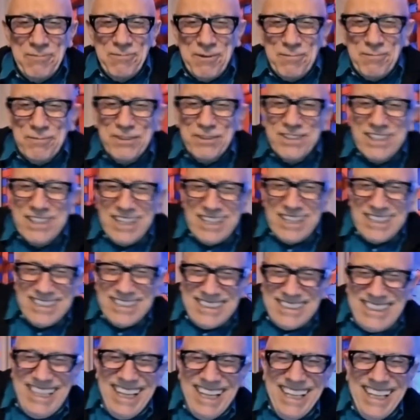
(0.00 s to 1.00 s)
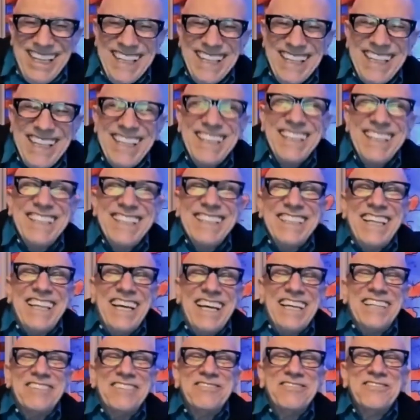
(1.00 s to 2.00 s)
that
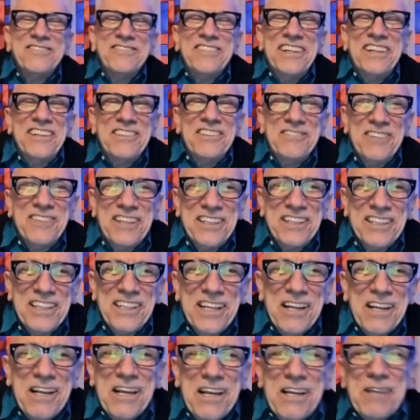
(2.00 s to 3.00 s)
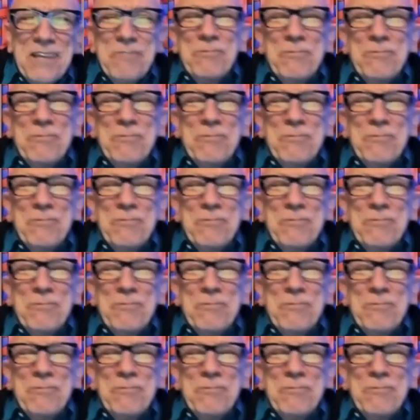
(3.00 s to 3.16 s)
that very well,